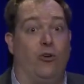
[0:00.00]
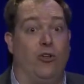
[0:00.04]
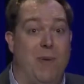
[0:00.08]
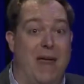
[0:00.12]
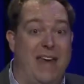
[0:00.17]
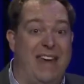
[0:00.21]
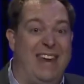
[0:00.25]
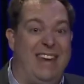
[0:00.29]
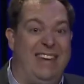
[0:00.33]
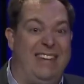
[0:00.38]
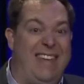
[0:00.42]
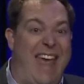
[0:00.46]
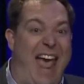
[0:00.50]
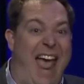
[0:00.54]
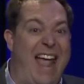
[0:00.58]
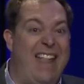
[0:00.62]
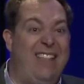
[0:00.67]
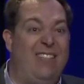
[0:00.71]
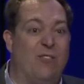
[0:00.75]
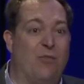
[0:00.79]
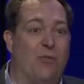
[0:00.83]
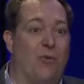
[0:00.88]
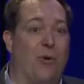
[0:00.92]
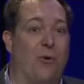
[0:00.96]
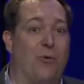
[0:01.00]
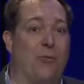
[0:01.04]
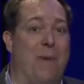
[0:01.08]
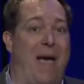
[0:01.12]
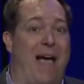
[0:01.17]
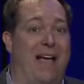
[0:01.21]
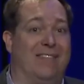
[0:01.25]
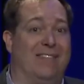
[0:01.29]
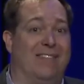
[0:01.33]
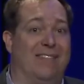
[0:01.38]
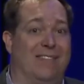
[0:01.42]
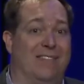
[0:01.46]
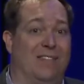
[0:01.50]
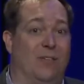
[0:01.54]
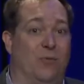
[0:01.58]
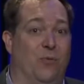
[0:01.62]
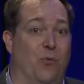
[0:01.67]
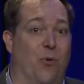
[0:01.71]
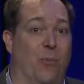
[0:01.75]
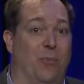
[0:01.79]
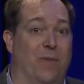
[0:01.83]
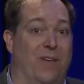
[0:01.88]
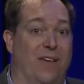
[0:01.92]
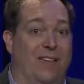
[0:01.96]
You may need tens of Earth masses to
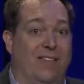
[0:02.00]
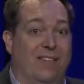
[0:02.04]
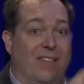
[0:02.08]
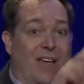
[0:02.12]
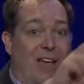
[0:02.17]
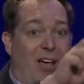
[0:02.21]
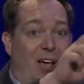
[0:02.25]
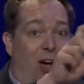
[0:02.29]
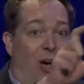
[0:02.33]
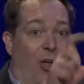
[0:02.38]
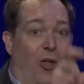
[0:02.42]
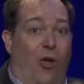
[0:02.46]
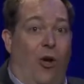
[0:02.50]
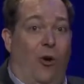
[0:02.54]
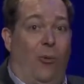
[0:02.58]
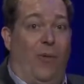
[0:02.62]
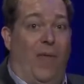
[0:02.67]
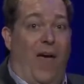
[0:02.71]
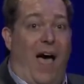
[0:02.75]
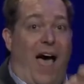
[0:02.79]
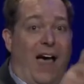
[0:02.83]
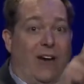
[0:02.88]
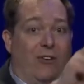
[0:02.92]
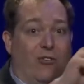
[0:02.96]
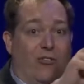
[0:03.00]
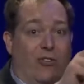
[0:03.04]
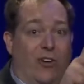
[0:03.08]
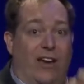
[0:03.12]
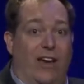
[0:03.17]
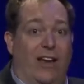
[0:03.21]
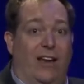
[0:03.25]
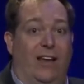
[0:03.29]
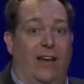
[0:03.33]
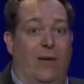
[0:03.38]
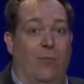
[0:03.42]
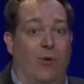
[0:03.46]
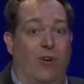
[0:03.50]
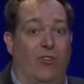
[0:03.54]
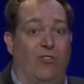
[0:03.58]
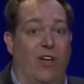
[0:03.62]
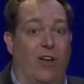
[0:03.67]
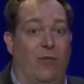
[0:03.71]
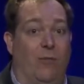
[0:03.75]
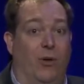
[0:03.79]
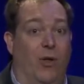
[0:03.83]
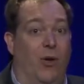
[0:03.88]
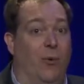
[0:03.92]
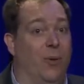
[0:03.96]
form these, along with a hydrogen helium rich
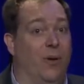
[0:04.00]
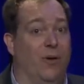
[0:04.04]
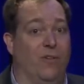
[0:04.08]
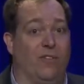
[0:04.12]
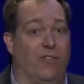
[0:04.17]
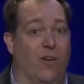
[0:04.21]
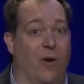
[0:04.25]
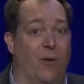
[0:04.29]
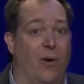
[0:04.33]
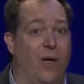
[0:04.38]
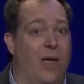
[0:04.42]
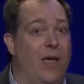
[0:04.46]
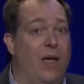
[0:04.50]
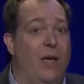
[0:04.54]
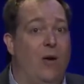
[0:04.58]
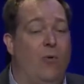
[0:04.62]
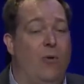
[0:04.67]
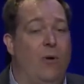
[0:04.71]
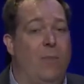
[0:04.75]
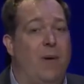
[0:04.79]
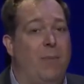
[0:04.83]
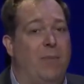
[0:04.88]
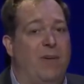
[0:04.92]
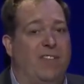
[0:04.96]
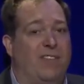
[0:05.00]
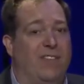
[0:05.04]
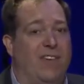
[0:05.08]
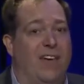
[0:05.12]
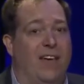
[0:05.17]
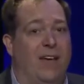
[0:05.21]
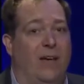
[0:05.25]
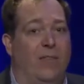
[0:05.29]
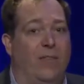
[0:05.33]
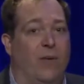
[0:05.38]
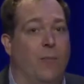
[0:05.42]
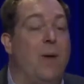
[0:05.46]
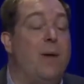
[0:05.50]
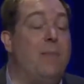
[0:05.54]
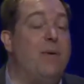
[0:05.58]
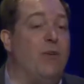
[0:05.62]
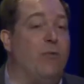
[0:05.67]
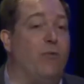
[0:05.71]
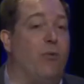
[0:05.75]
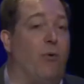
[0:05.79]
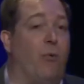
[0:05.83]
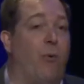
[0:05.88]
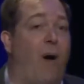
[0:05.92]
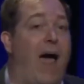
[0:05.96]
envelope. So we may be seeing there may be
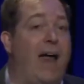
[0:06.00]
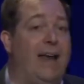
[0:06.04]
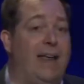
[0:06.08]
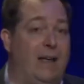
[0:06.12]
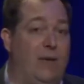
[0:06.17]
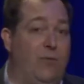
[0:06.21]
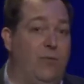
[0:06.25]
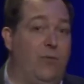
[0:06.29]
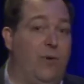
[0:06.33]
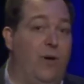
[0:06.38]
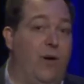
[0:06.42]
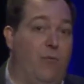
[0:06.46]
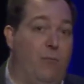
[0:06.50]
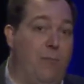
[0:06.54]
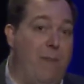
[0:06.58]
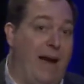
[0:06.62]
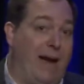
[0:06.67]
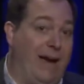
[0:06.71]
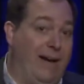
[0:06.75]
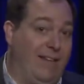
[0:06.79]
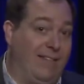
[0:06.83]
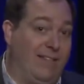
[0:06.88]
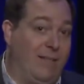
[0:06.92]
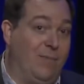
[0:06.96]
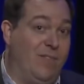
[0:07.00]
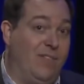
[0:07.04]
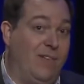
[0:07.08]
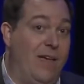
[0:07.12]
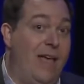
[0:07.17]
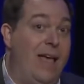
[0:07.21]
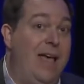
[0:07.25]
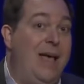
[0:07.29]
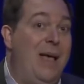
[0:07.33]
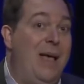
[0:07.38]
a variety of, of mechanisms.